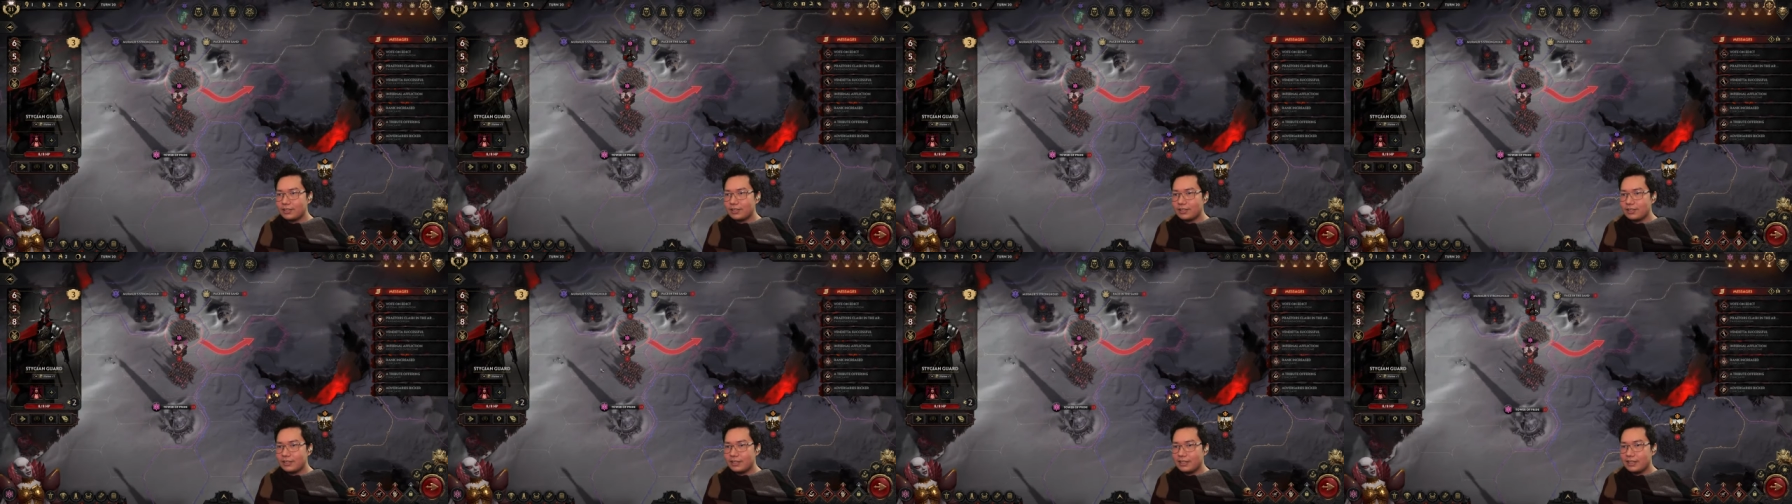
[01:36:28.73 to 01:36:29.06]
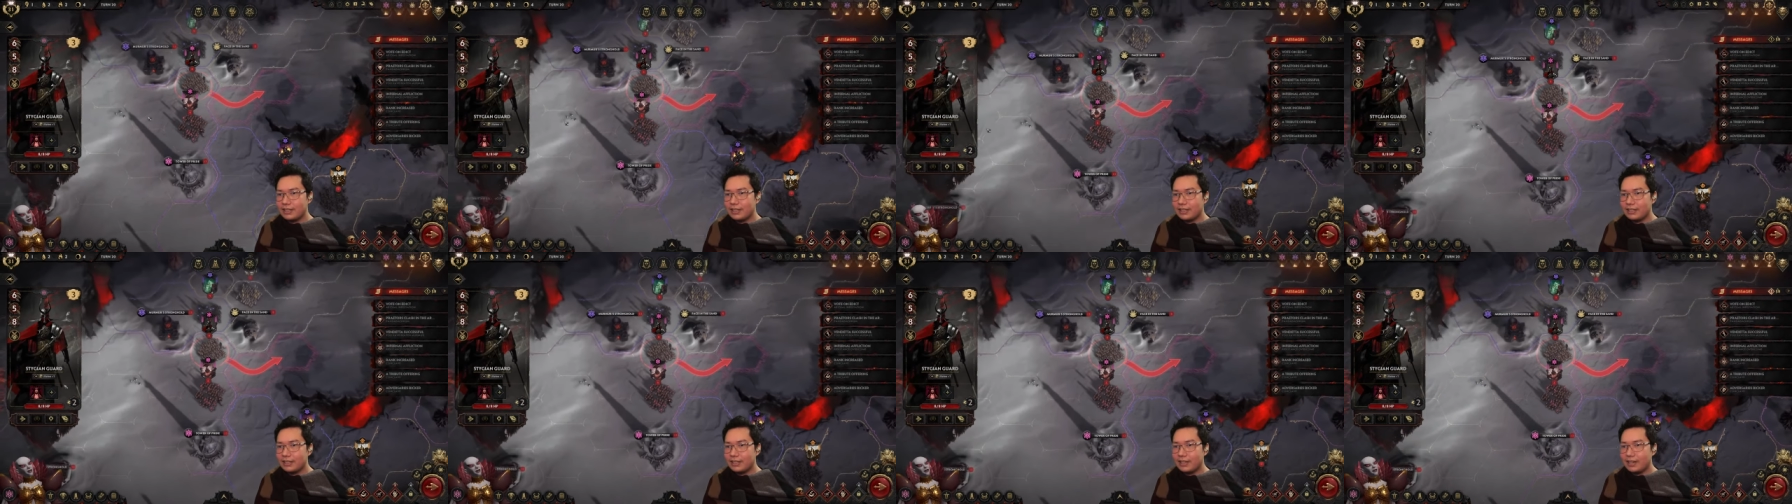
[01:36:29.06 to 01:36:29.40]

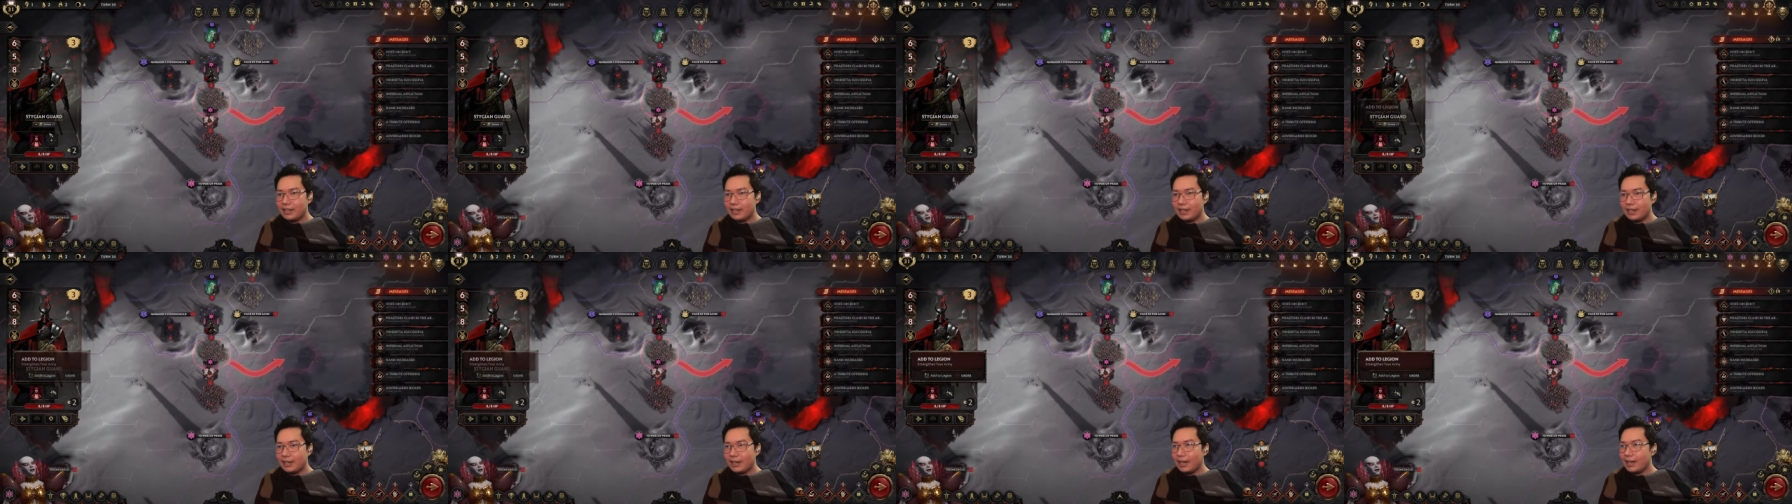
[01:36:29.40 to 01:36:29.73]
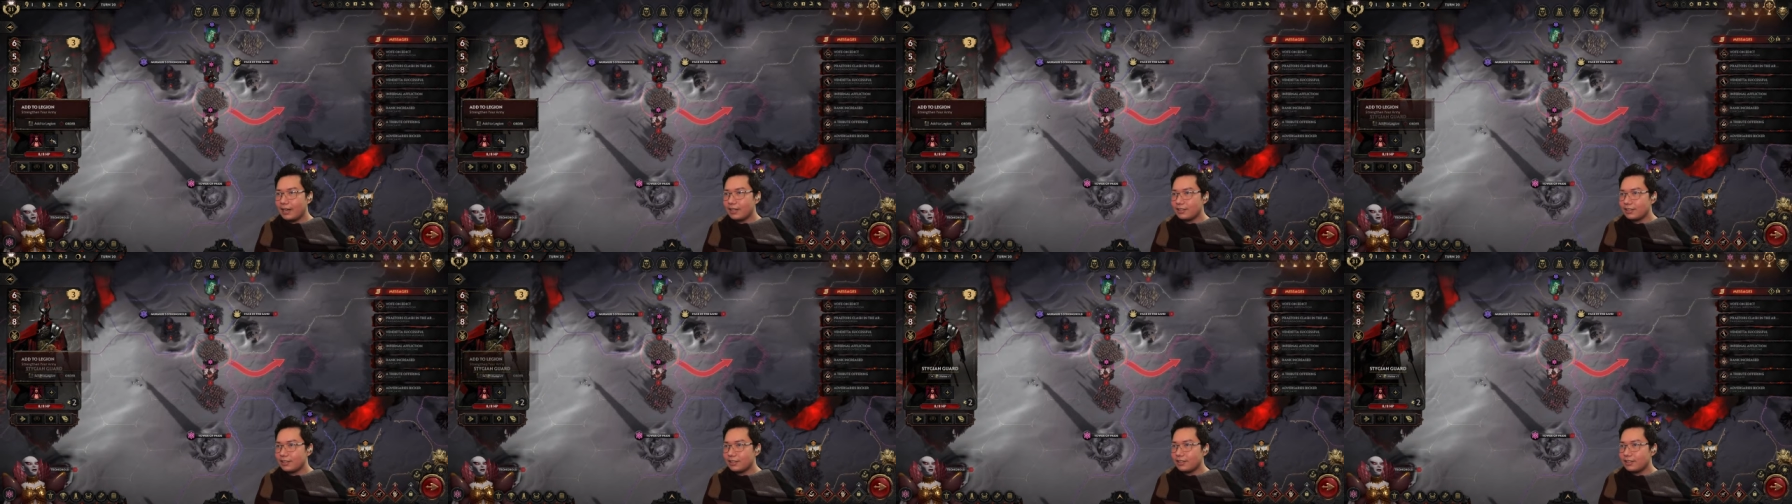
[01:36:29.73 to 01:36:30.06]
Stygian Guard
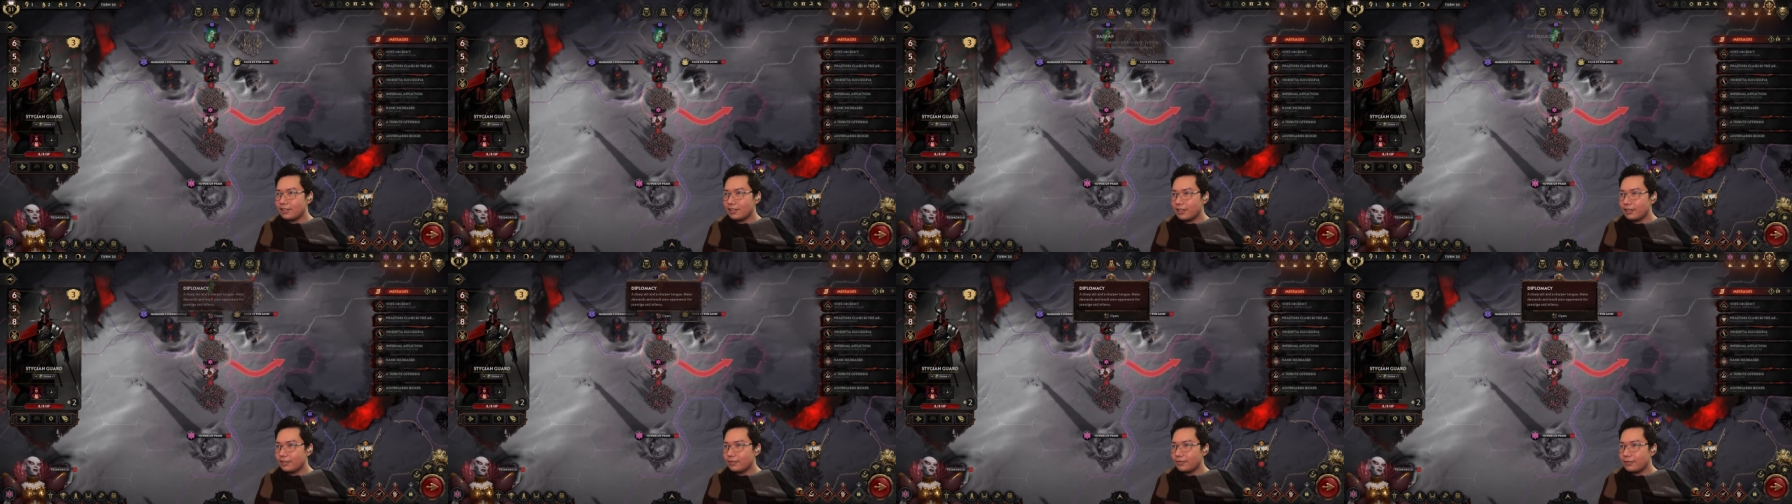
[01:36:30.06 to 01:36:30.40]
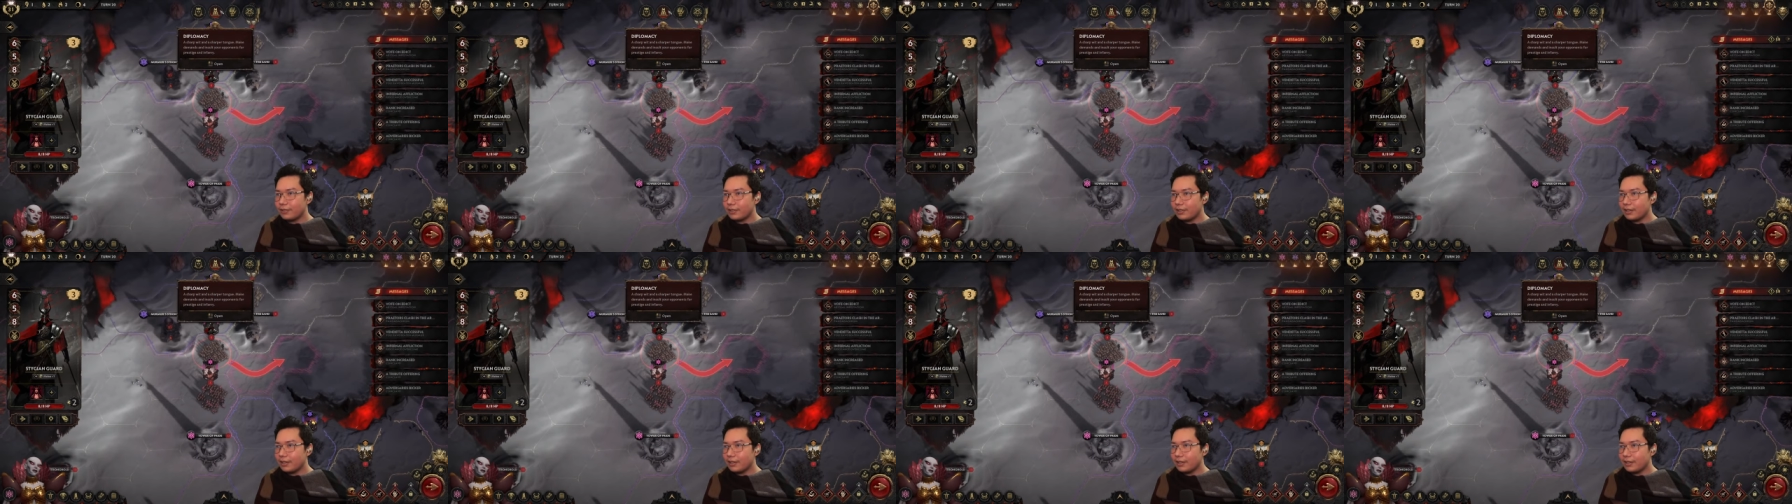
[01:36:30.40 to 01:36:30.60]
has a slot for